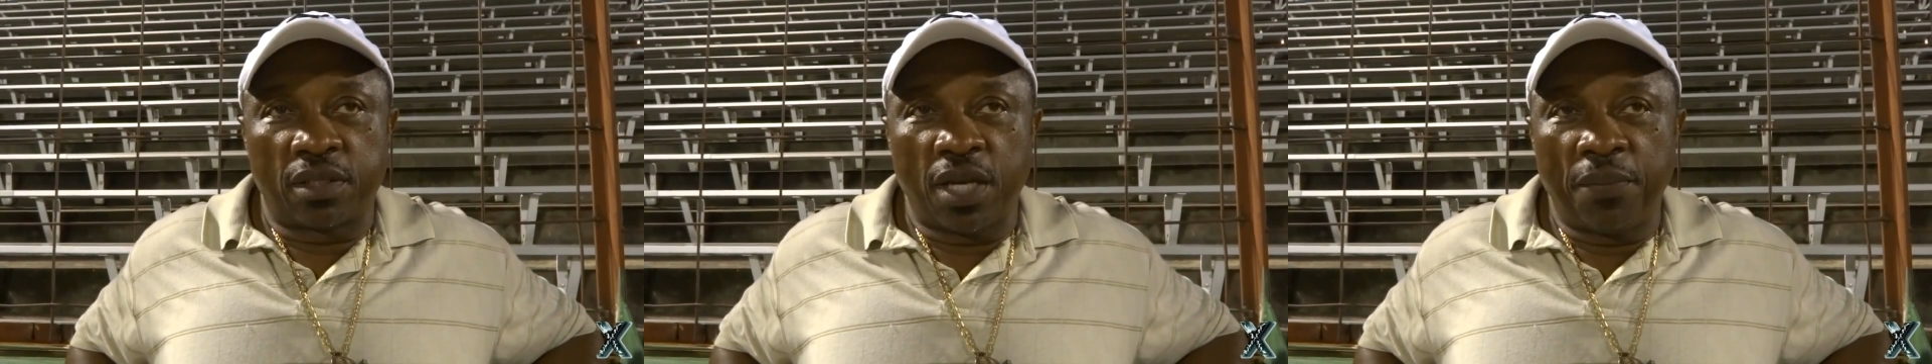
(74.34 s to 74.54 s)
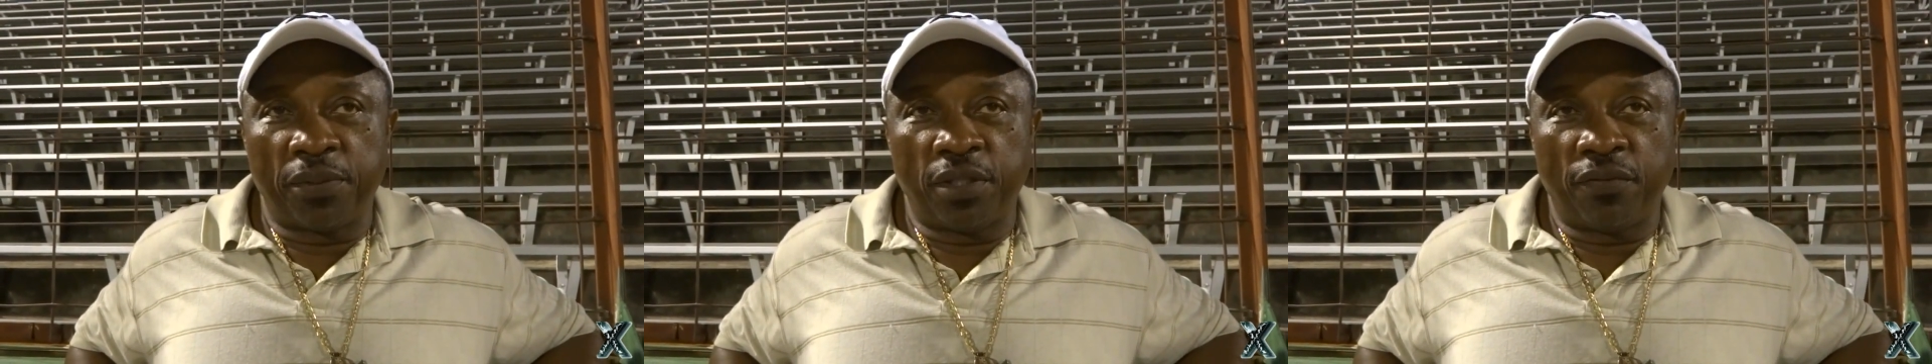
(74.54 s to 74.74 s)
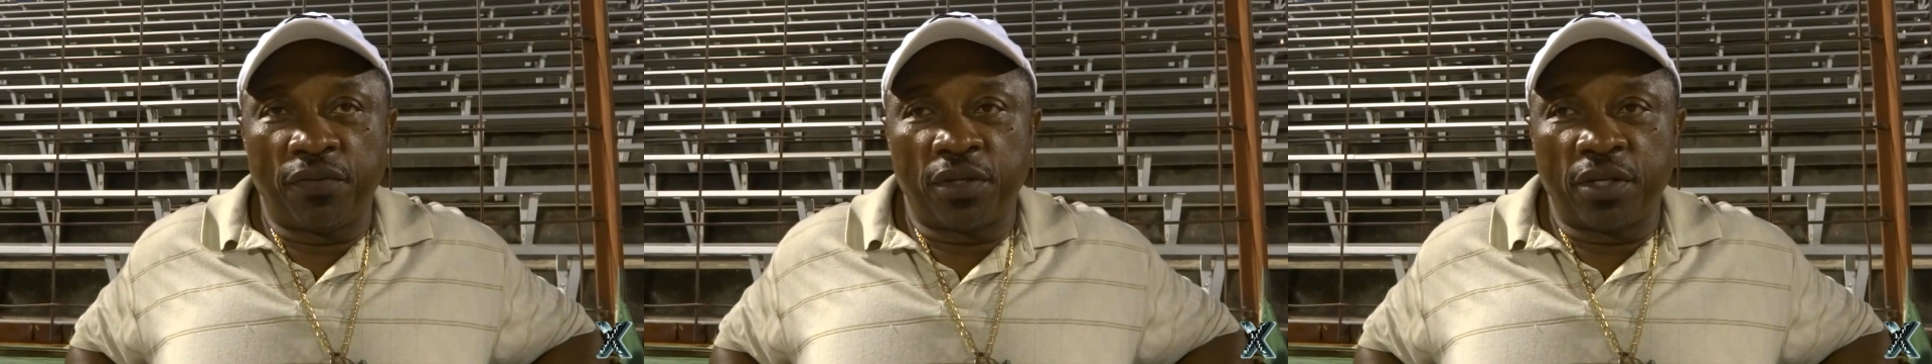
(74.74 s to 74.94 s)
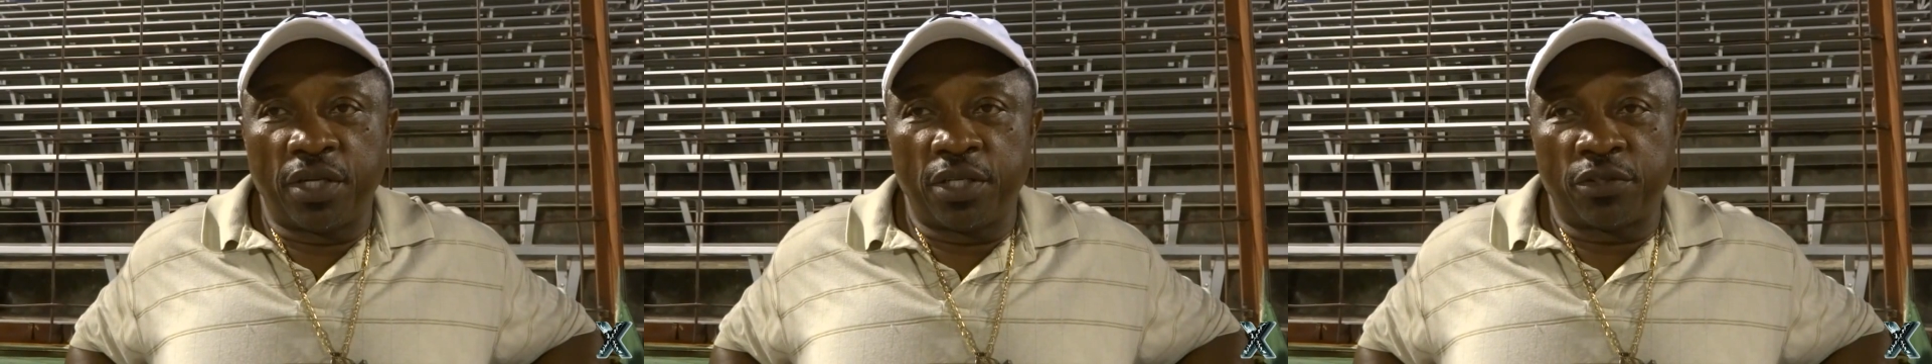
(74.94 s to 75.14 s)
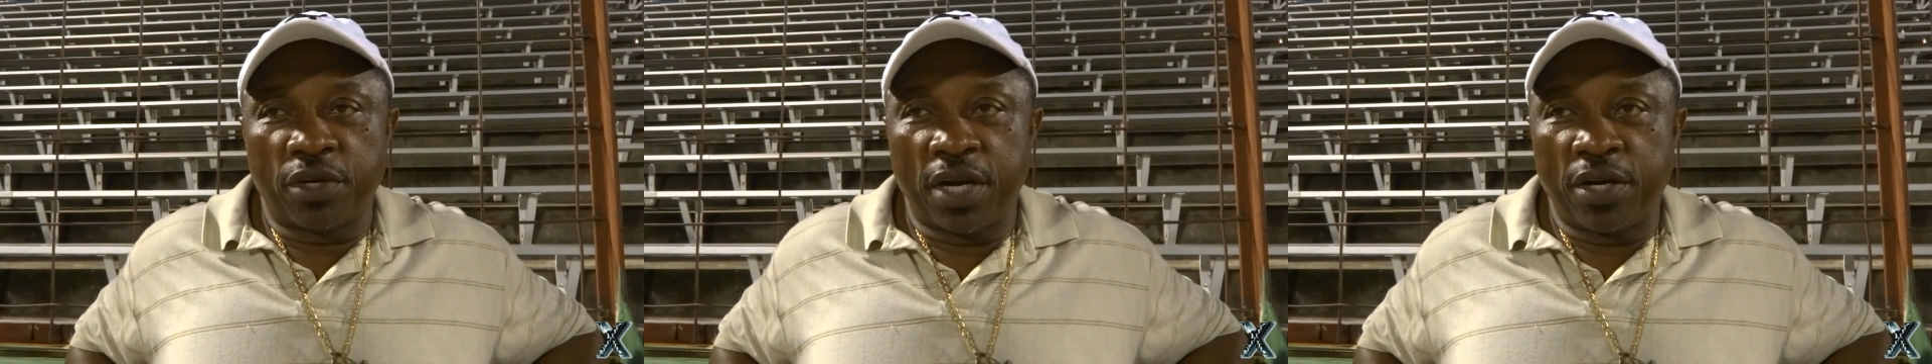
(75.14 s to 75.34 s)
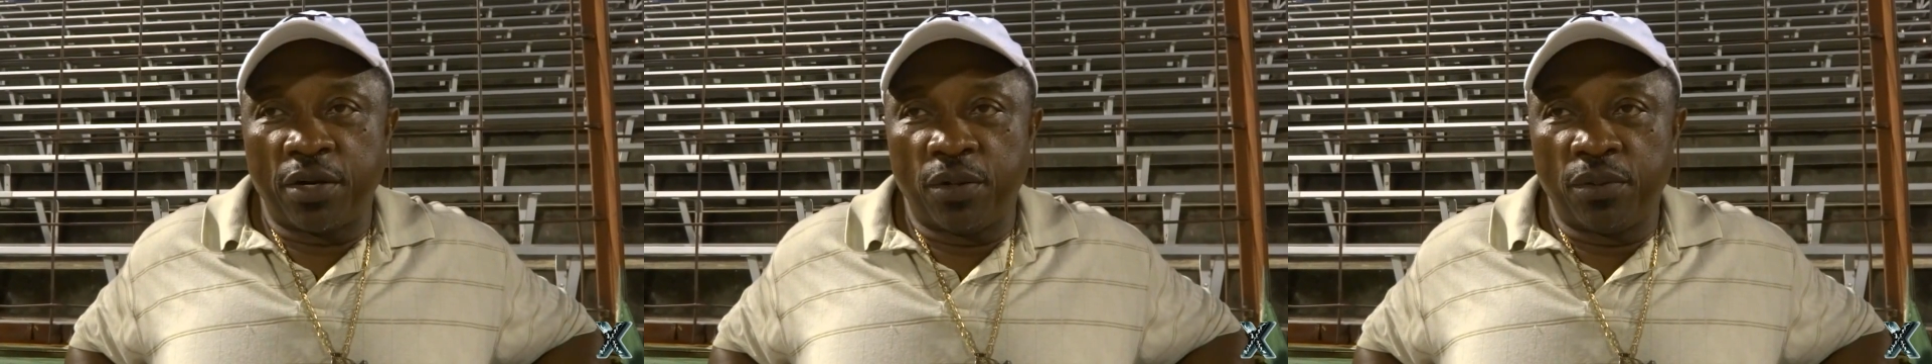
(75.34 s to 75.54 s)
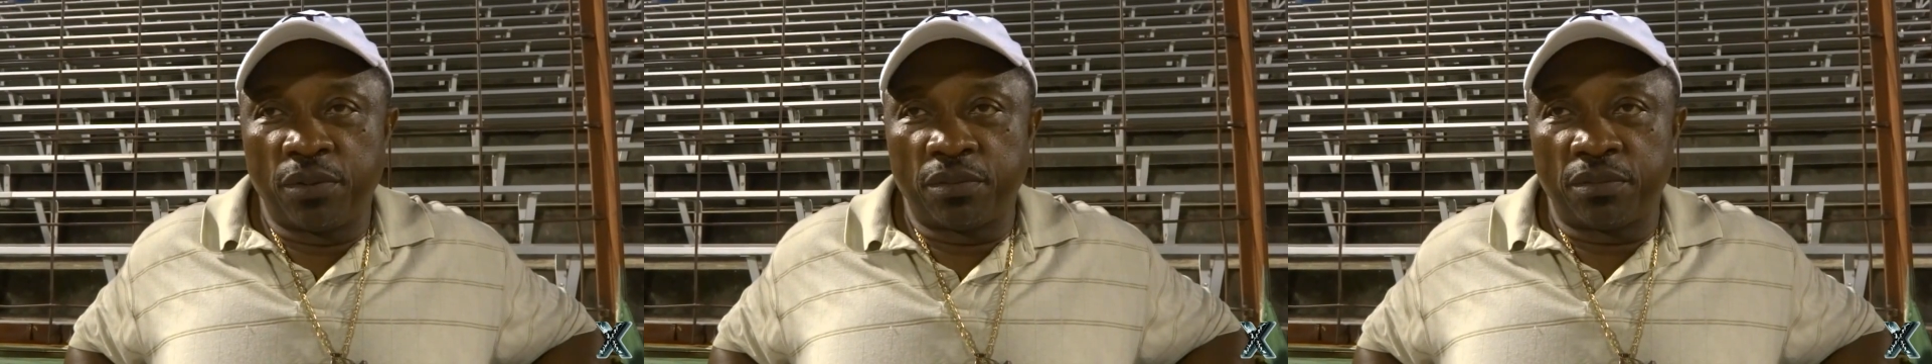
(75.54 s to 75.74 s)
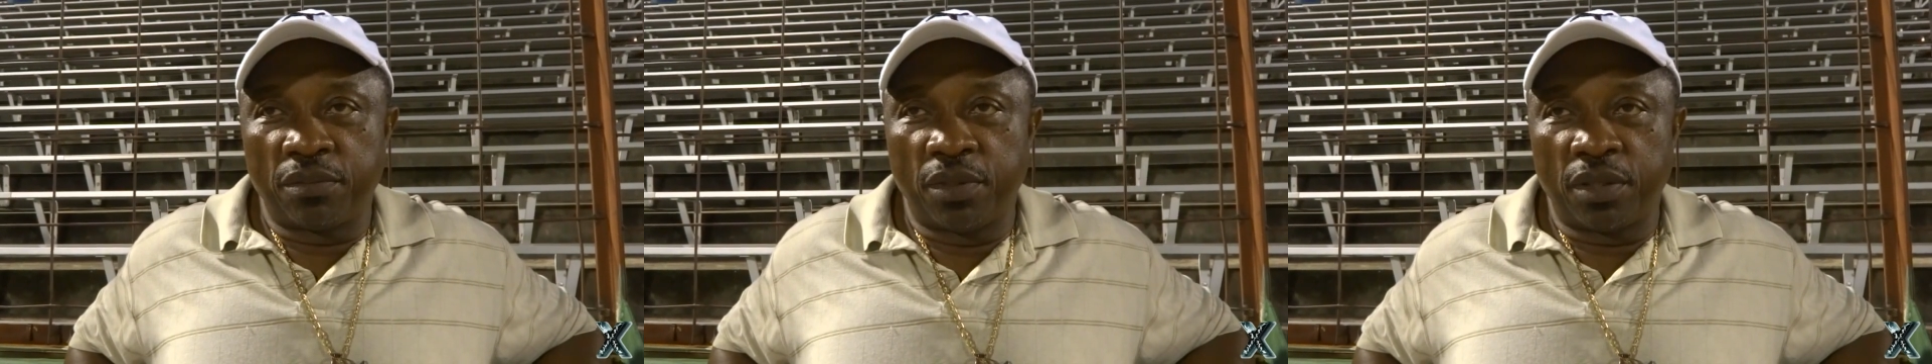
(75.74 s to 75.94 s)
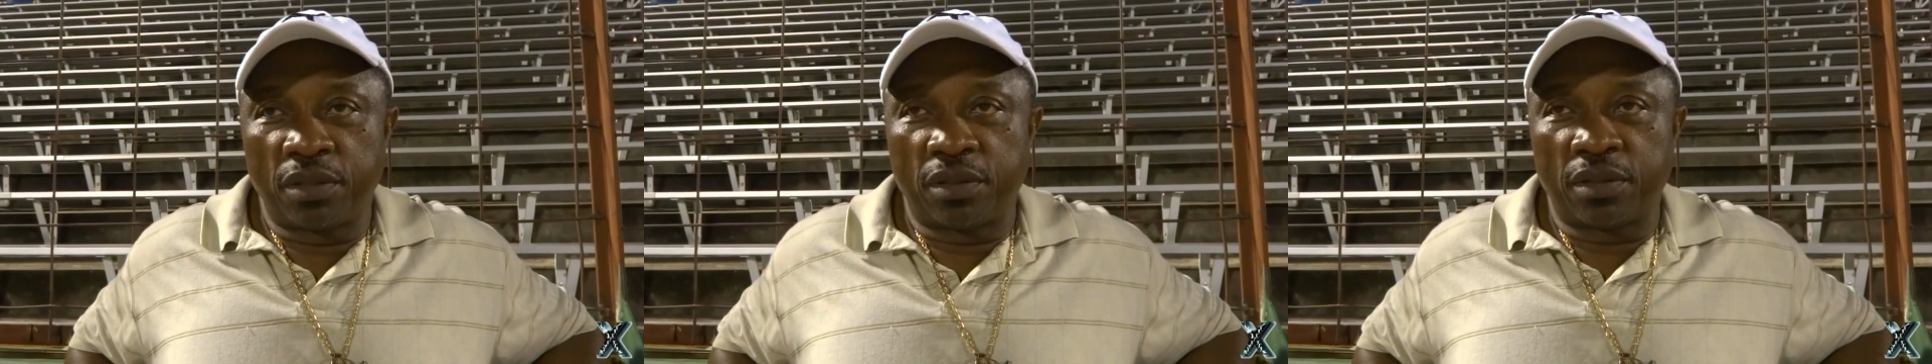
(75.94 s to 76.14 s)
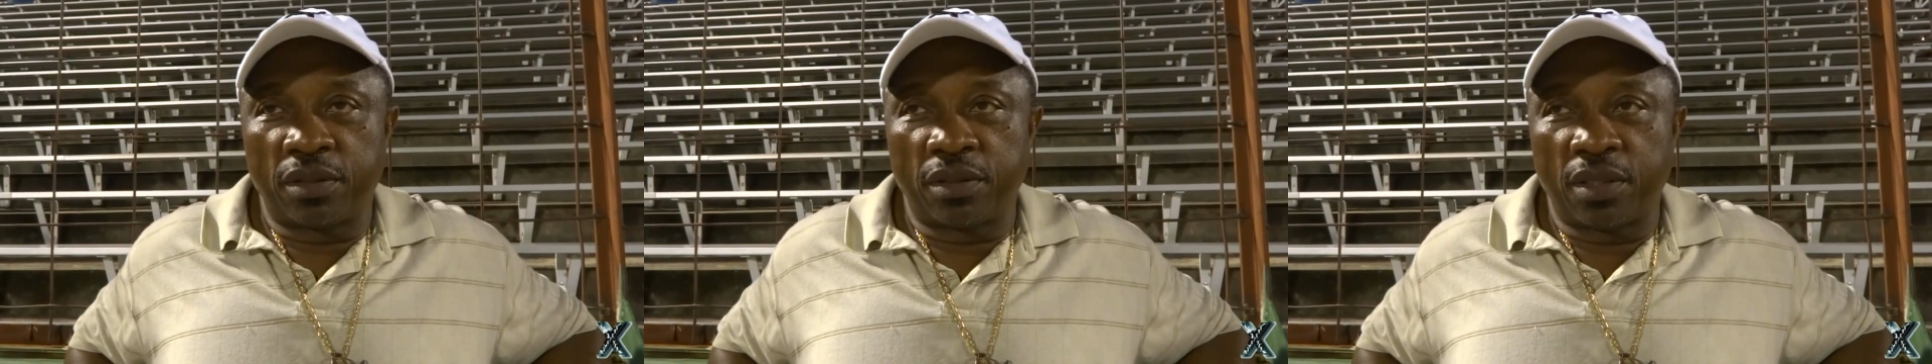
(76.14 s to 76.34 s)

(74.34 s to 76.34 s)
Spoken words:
Can't put a finger in it right now, but